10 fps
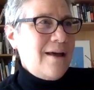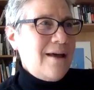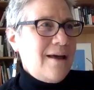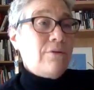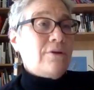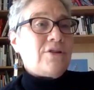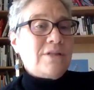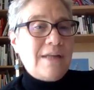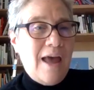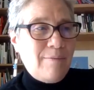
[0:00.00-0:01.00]
oh, there
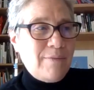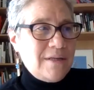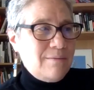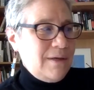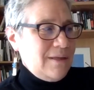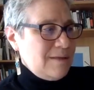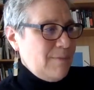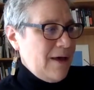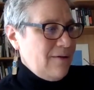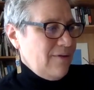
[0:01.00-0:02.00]
just happened to be this
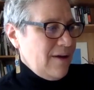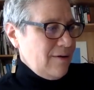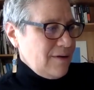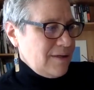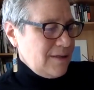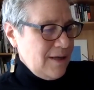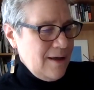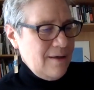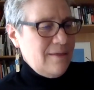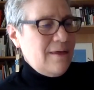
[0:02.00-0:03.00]
bat virus
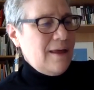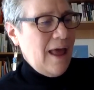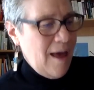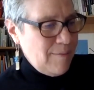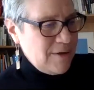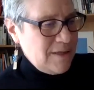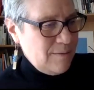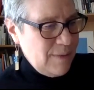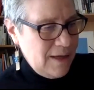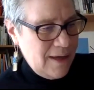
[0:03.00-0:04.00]
that happened to
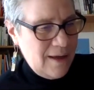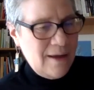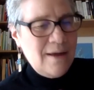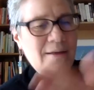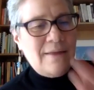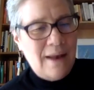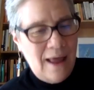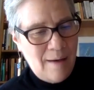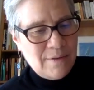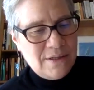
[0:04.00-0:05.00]
be, that
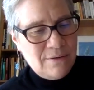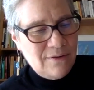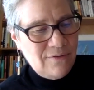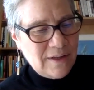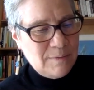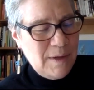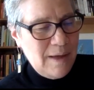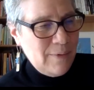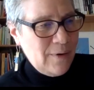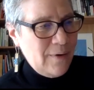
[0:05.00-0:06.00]
happened to infect
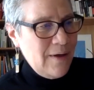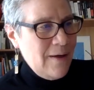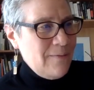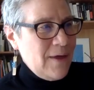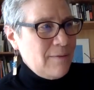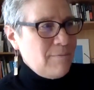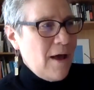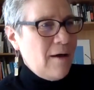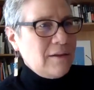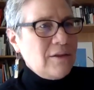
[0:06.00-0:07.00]
people, that
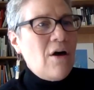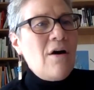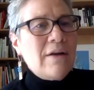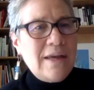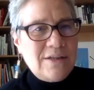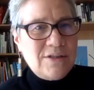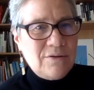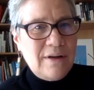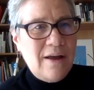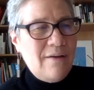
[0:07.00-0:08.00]
a long
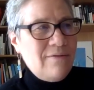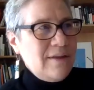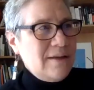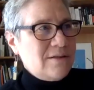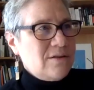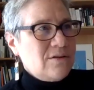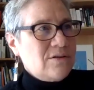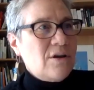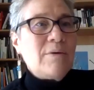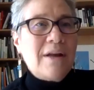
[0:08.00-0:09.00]
history of these
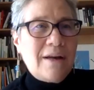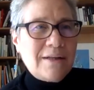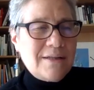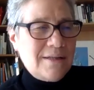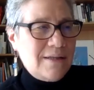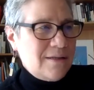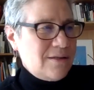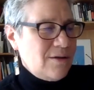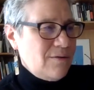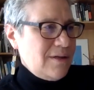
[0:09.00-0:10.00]
zoonotic
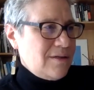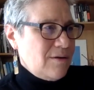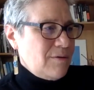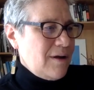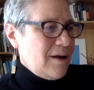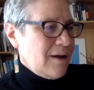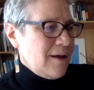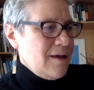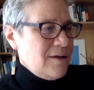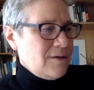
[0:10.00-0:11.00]
diseases, so these zoonotic
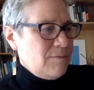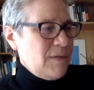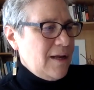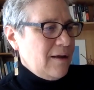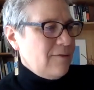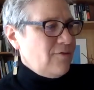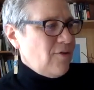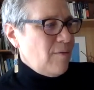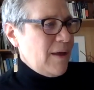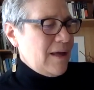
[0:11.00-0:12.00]
meaning
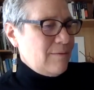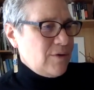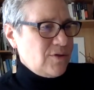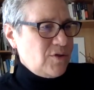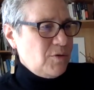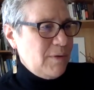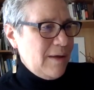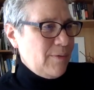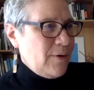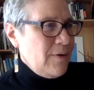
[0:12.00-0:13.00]
from animals to
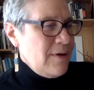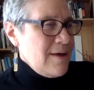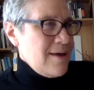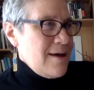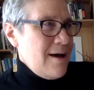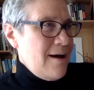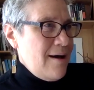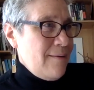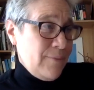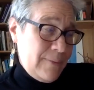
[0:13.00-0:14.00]
people,
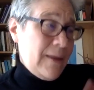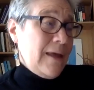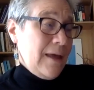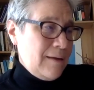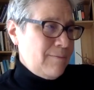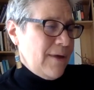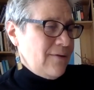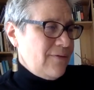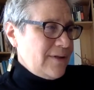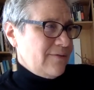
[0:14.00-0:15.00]
um, and,
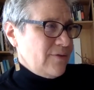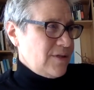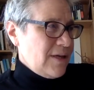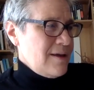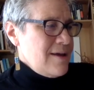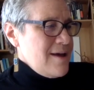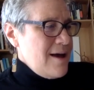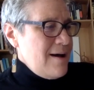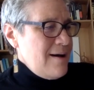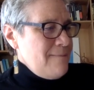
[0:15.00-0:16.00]
and vice versa,
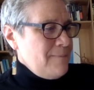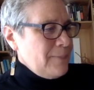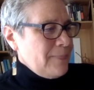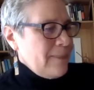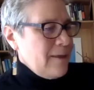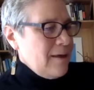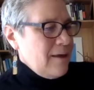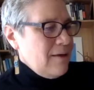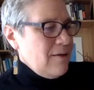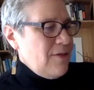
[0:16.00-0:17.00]
um,
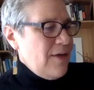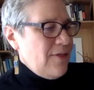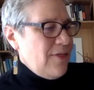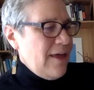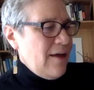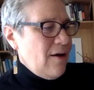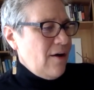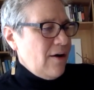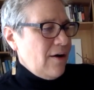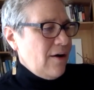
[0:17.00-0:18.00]
that they
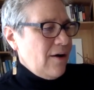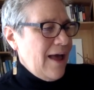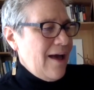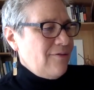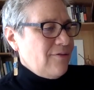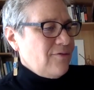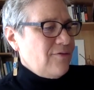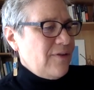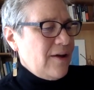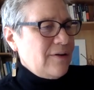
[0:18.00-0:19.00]
are have
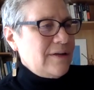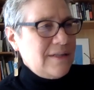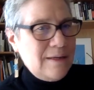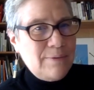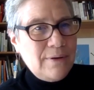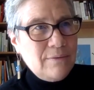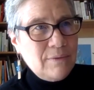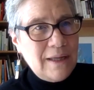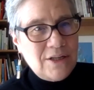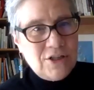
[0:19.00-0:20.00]
very deep
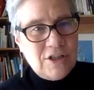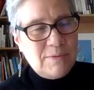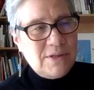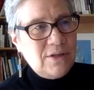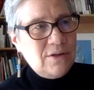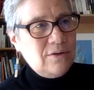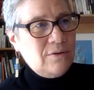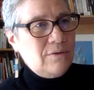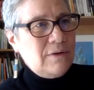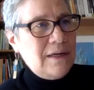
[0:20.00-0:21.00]
relationships
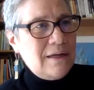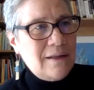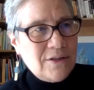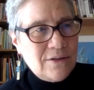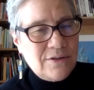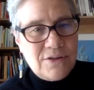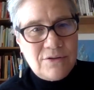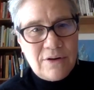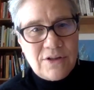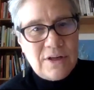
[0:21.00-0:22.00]
to ecological
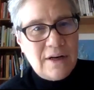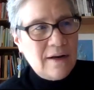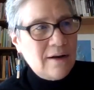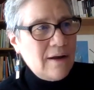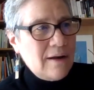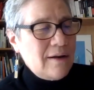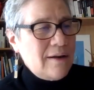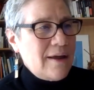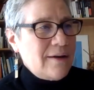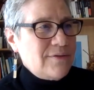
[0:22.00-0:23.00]
destruction and, and a
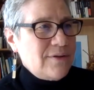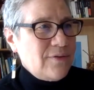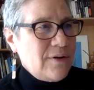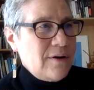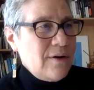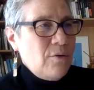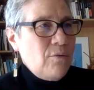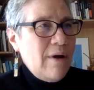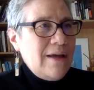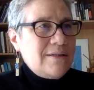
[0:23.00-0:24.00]
lot of different
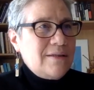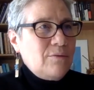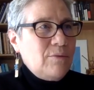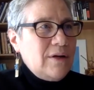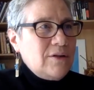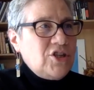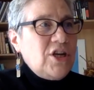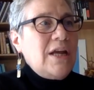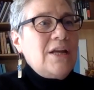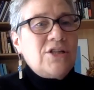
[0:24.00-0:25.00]
ways that we're
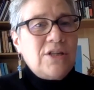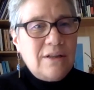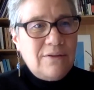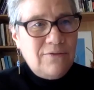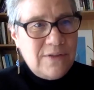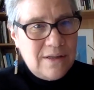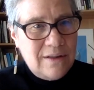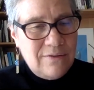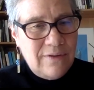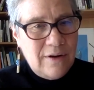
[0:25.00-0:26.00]
changing
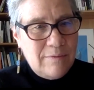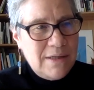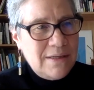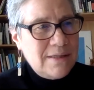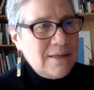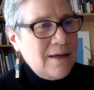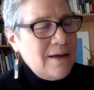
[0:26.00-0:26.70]
physical environments